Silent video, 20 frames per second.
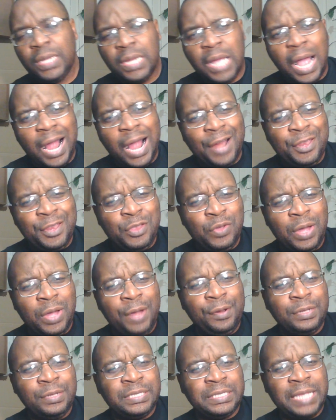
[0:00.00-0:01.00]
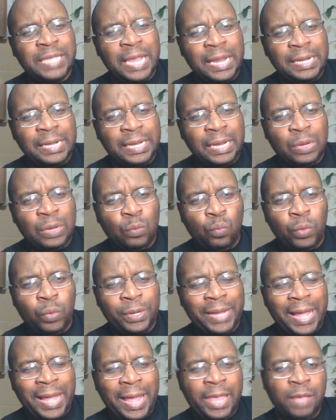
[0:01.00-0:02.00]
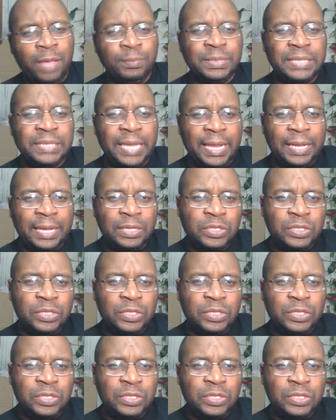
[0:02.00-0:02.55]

Are you understanding what I am saying